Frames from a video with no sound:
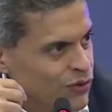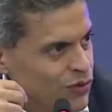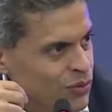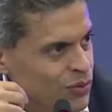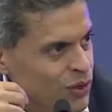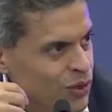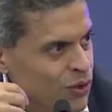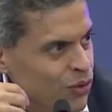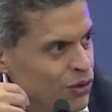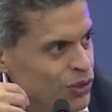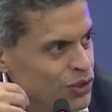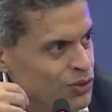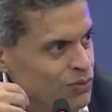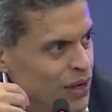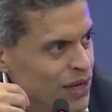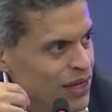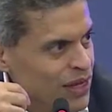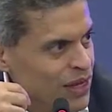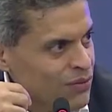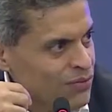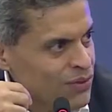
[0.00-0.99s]
from the course
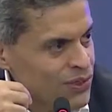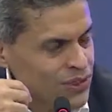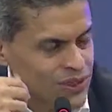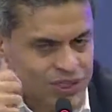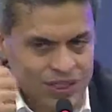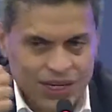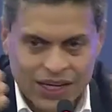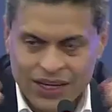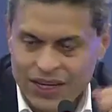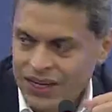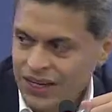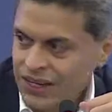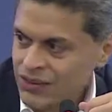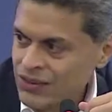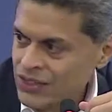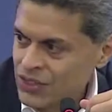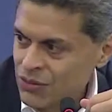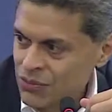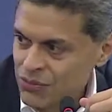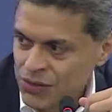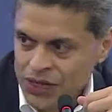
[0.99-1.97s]
my neighbor is taking and
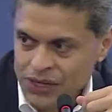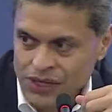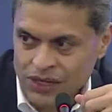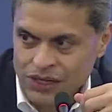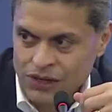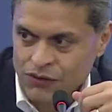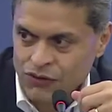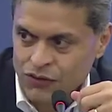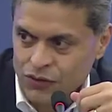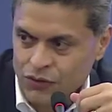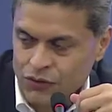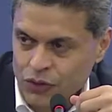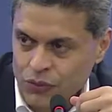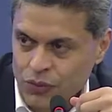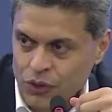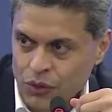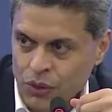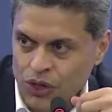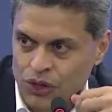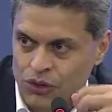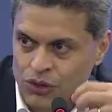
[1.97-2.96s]
is completely different from
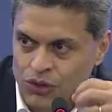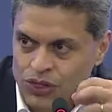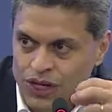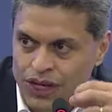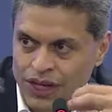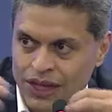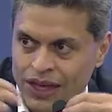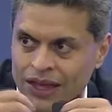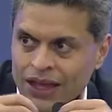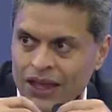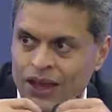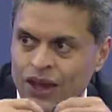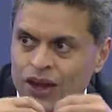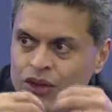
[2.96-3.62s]
the one you're taking.